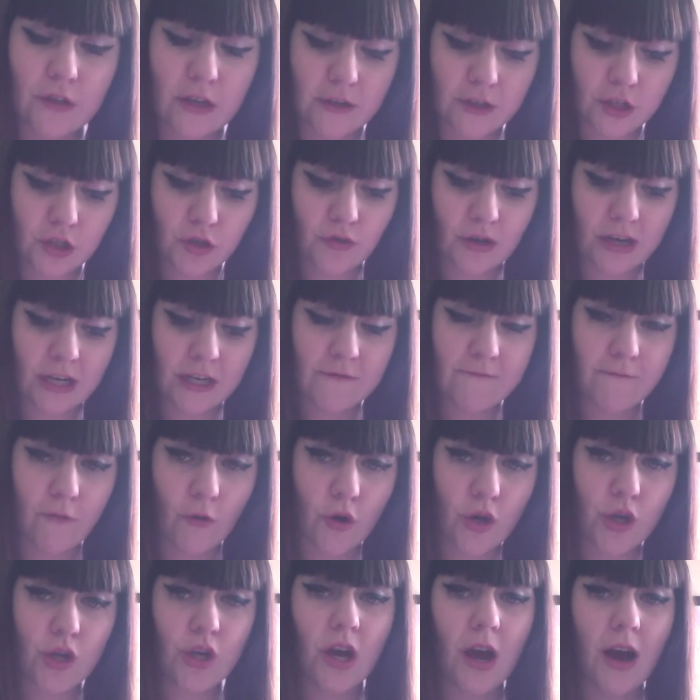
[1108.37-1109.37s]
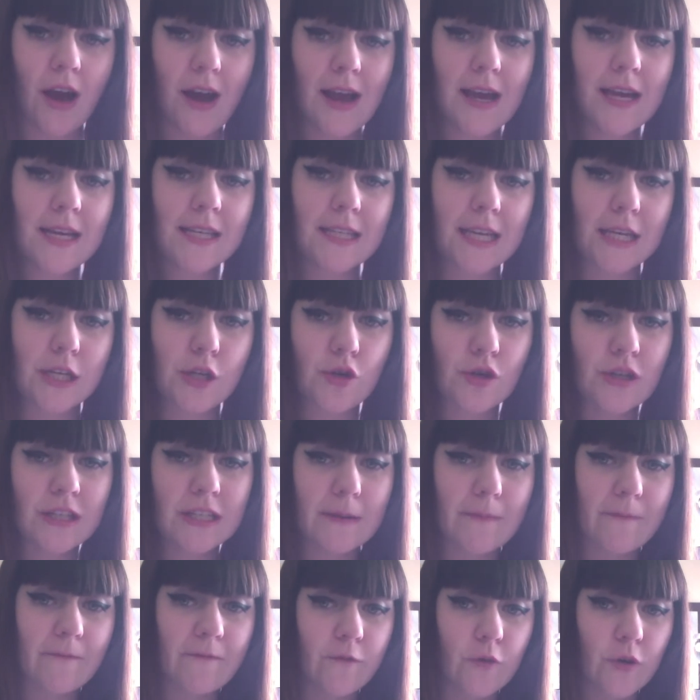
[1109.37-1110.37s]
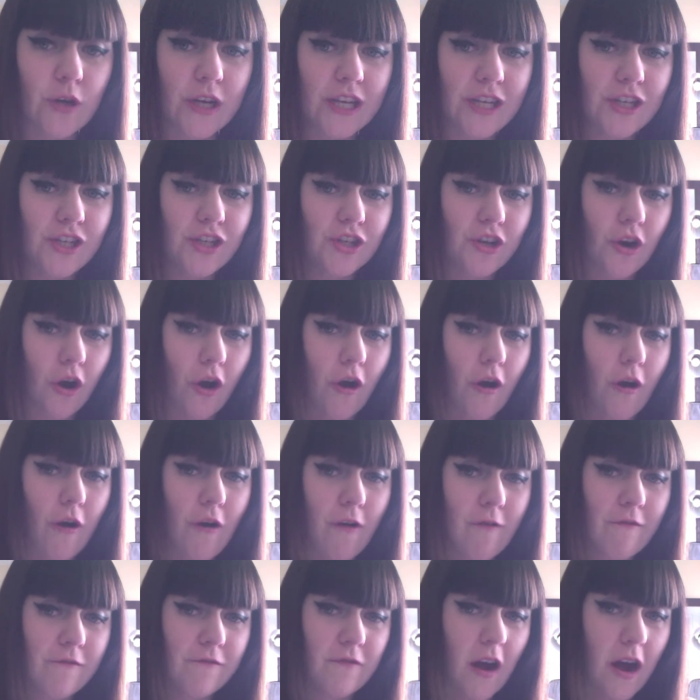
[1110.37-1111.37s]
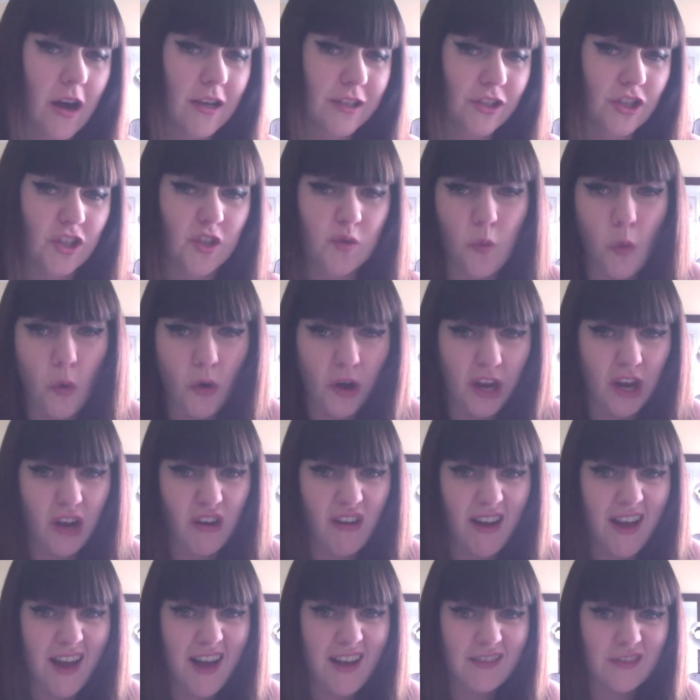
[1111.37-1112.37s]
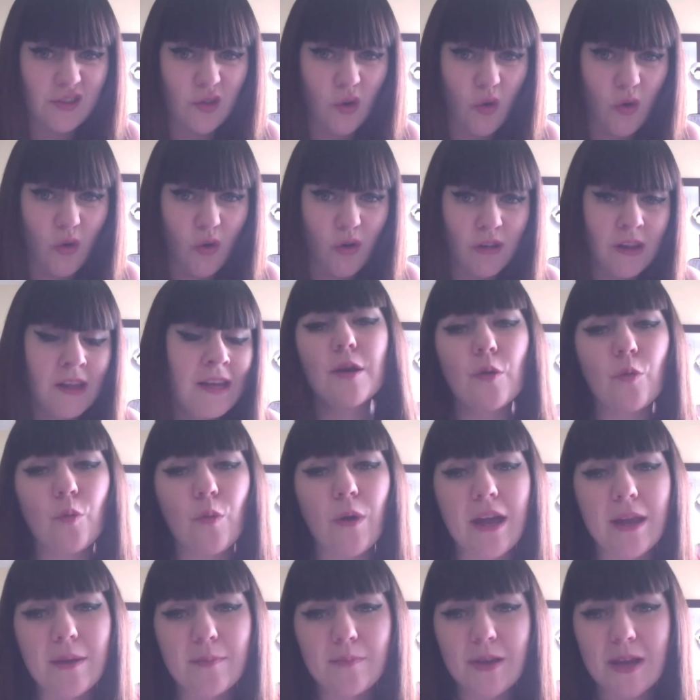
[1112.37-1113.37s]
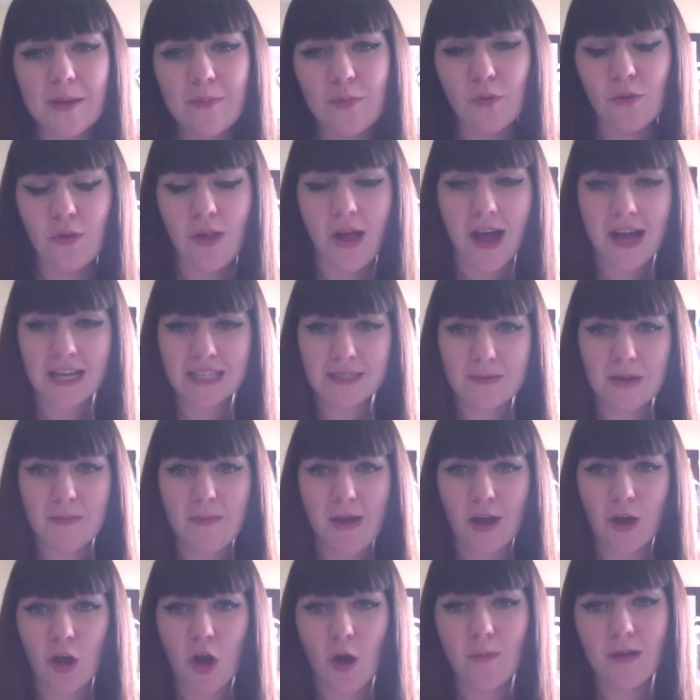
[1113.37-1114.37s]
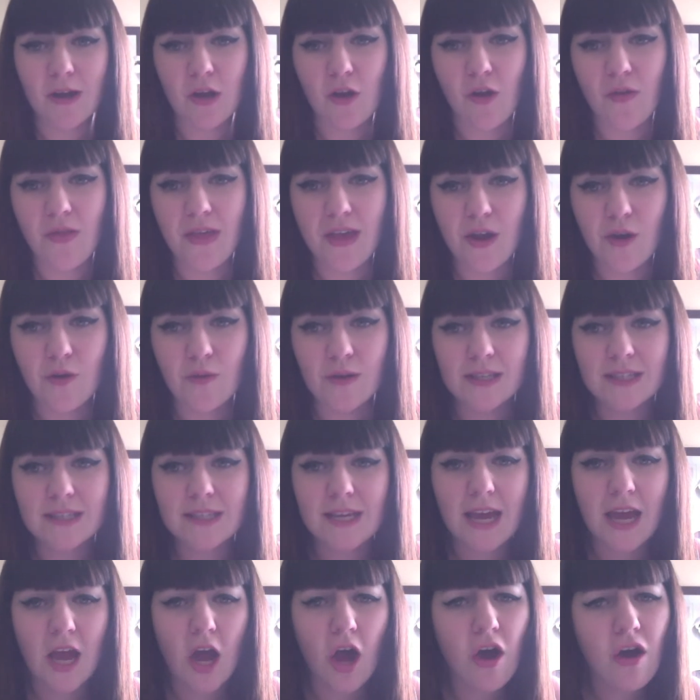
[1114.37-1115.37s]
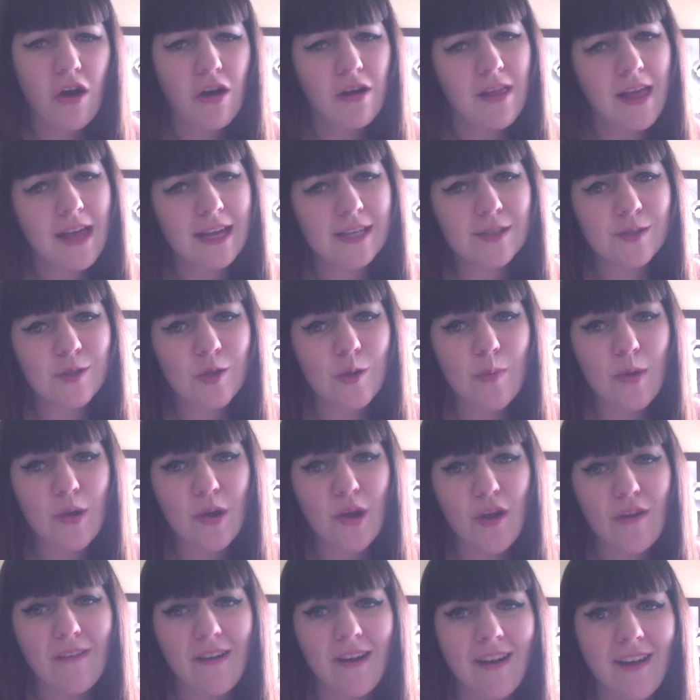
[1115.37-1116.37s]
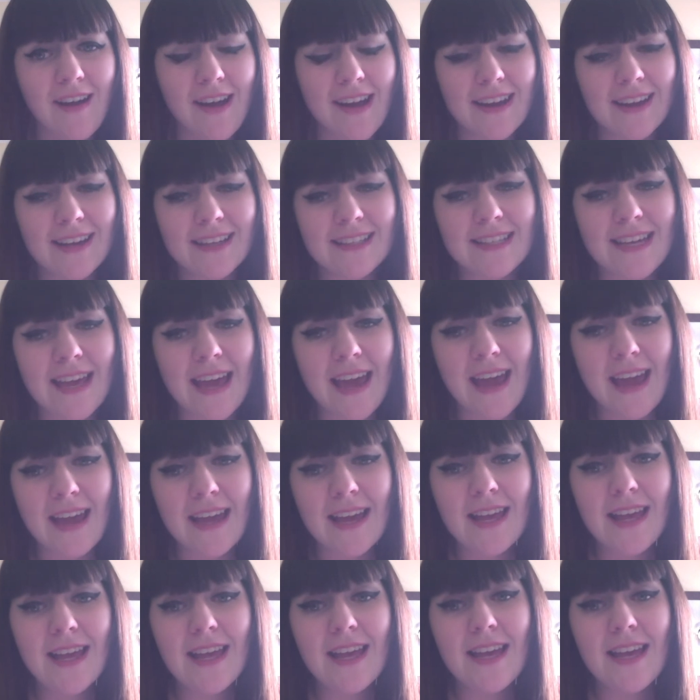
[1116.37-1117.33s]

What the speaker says: a treat for you guys. I took some footage of us just walking around the hall. When people ask me about Comic-Con, they always say, oh, like Supernova, and I say,